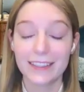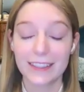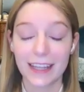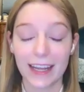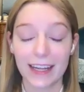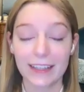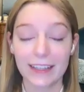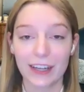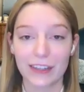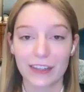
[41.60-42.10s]

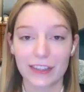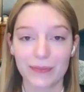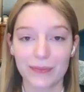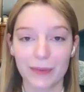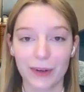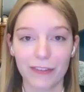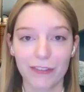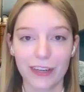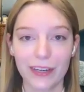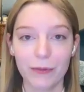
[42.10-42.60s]
Today, Dr.
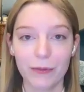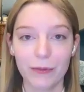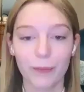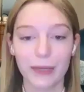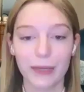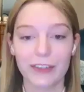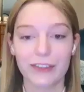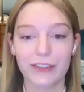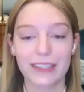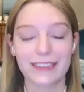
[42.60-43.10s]
Murphy will
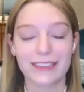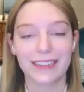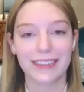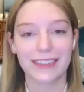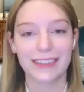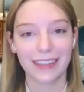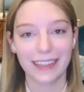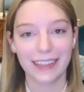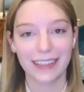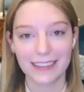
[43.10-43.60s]
be addressing
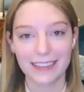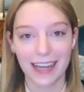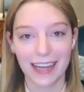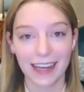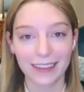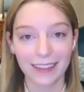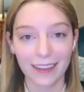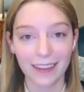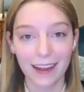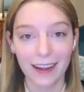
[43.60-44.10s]
the latest
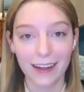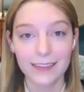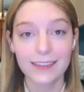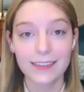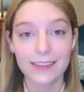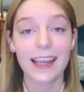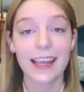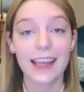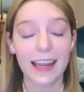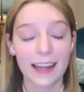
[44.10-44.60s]

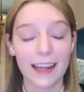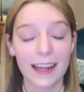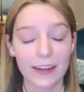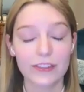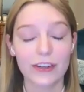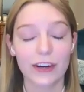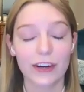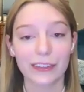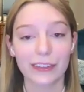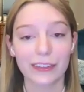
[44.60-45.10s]
headlines
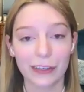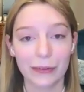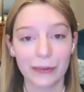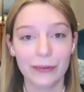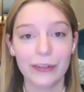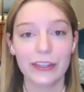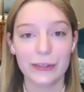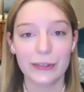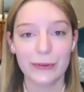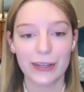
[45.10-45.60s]
and our
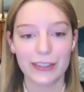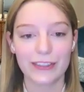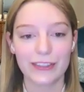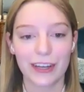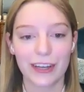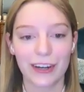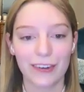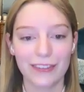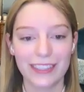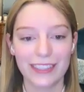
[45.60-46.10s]
lone US
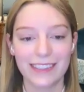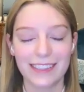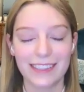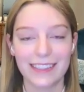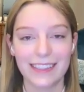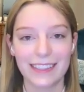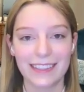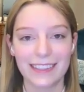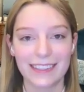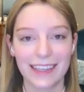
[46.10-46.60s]
COVID
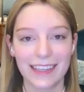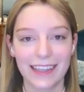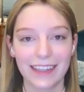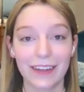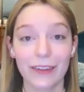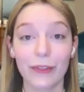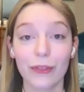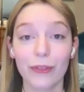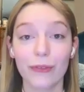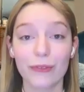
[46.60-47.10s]

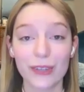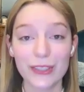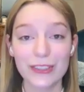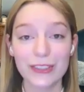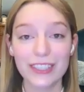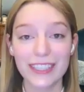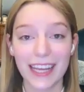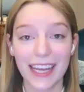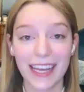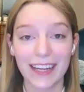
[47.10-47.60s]
statistic through
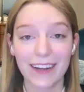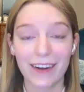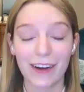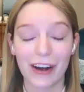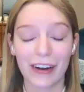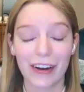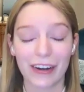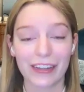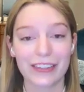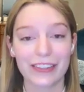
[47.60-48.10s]
today,
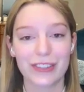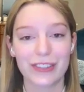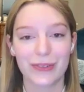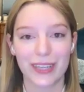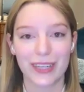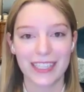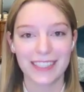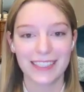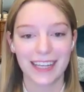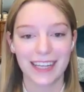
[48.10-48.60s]
August
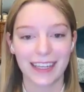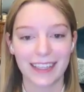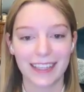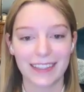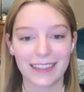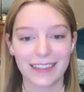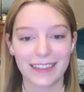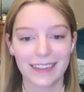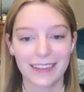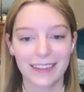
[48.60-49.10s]

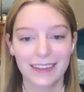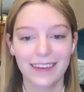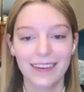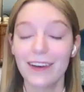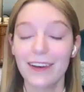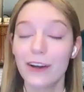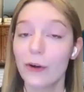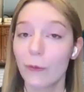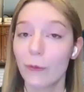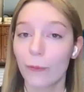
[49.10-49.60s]
22nd.
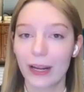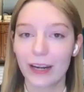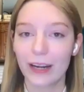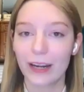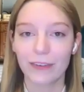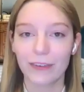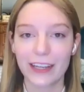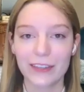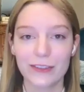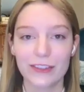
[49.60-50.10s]
We
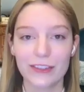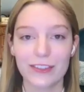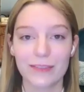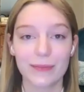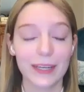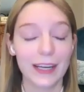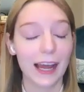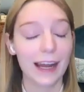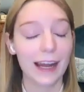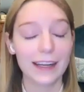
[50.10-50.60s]
invite you to
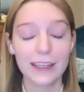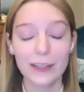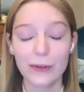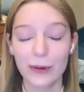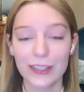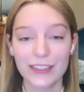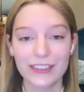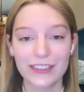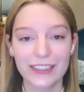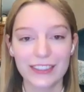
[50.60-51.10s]
submit any
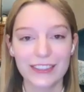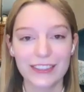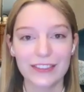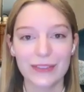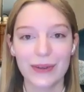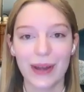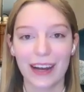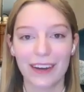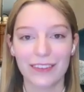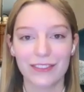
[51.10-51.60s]
questions
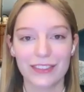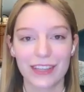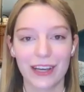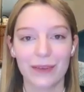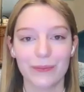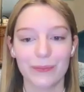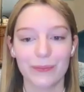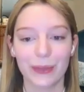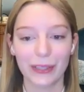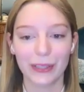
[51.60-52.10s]
you have
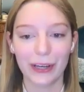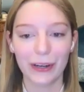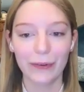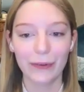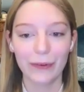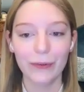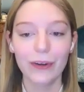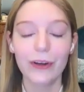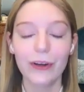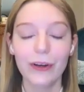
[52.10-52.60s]
down
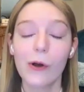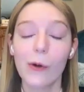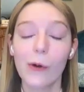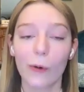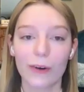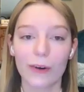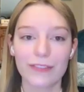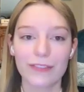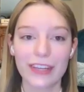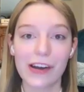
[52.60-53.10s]
below
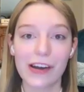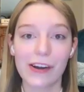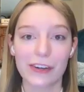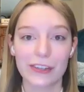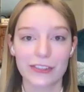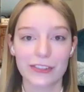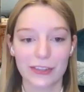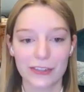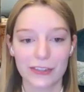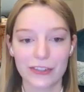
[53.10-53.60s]
or via our
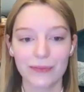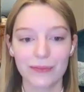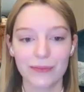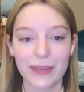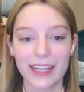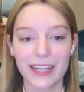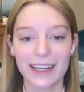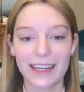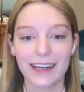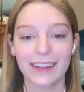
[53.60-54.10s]
social
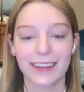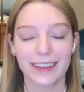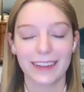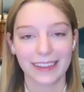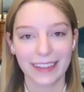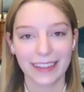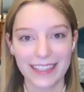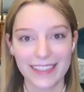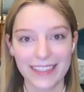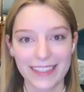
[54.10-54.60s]
media
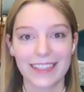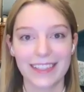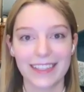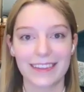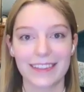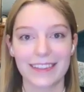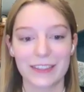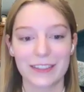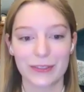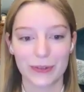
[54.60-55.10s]
linked in
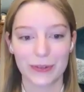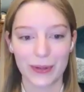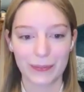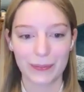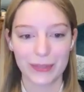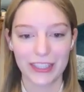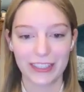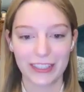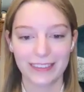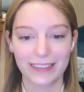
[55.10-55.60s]
the
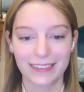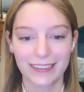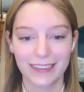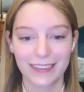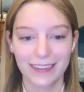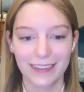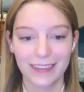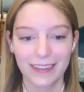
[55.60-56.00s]
description.